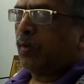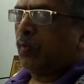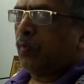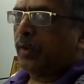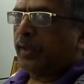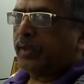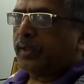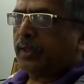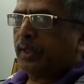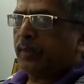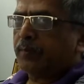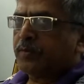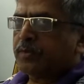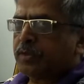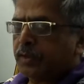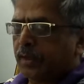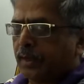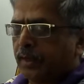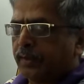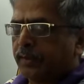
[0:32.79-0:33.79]
what I am
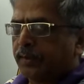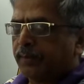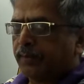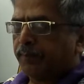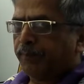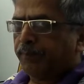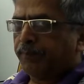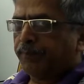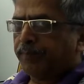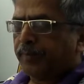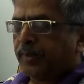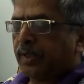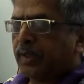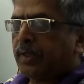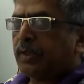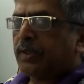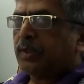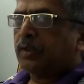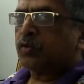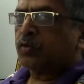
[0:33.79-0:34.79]
saying.
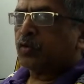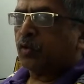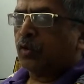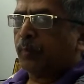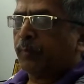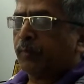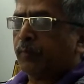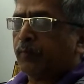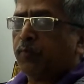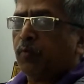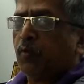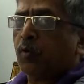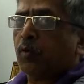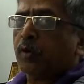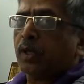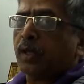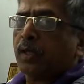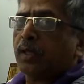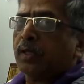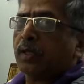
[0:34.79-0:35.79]
So
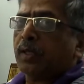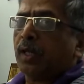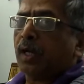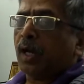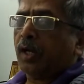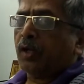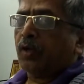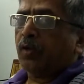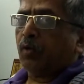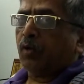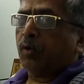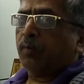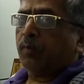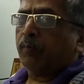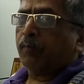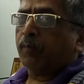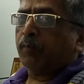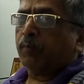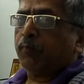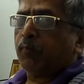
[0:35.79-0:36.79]
before I
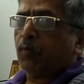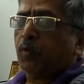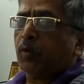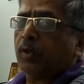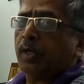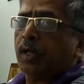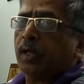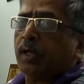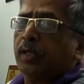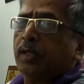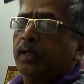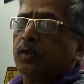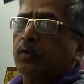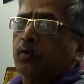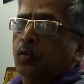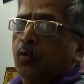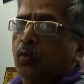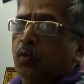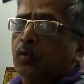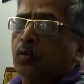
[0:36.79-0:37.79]

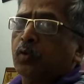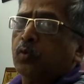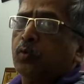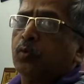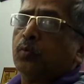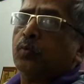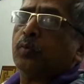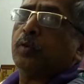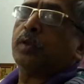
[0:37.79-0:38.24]
go to